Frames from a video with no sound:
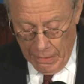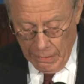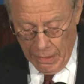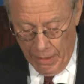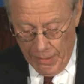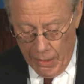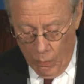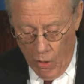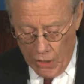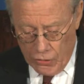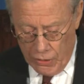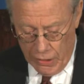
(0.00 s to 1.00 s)
"Come in and
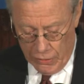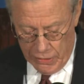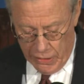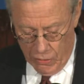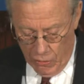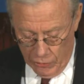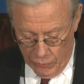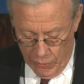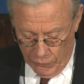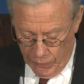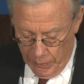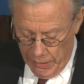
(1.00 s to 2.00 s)
watch this," he called to
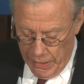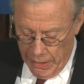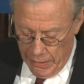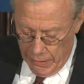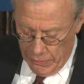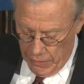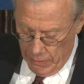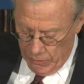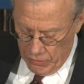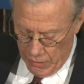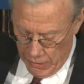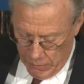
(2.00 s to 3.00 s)
us from the den in his
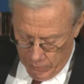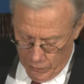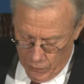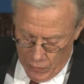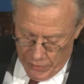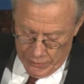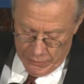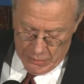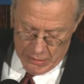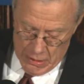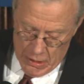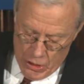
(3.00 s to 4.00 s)
unmistakable voice.
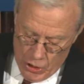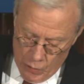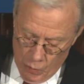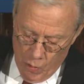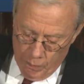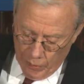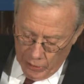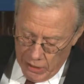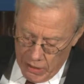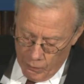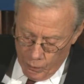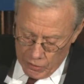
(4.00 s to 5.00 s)
"You won't
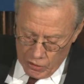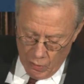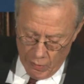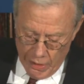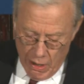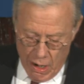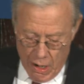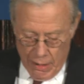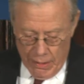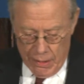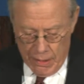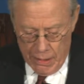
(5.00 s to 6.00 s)
believe what's going on.
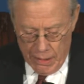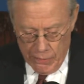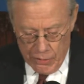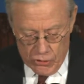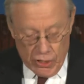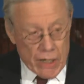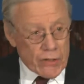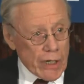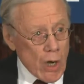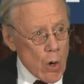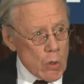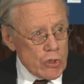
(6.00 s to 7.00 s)
They're chasing
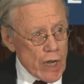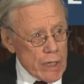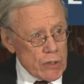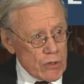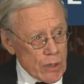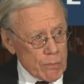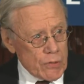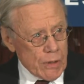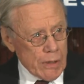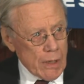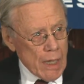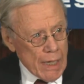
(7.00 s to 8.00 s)
O.J.
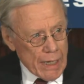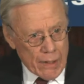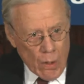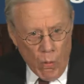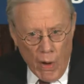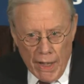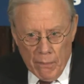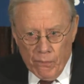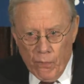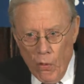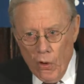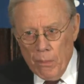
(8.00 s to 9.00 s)
Simpson in a white
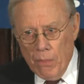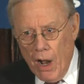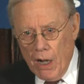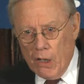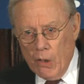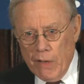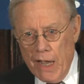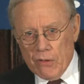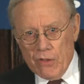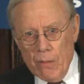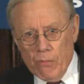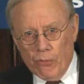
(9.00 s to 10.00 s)
Ford Bronco down
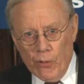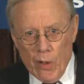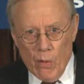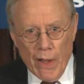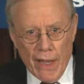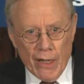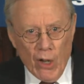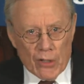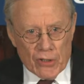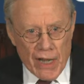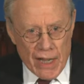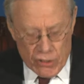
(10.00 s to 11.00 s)
some freeway in
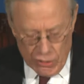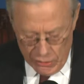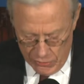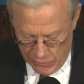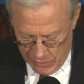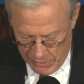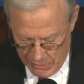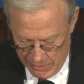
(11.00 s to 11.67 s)
Los Angeles."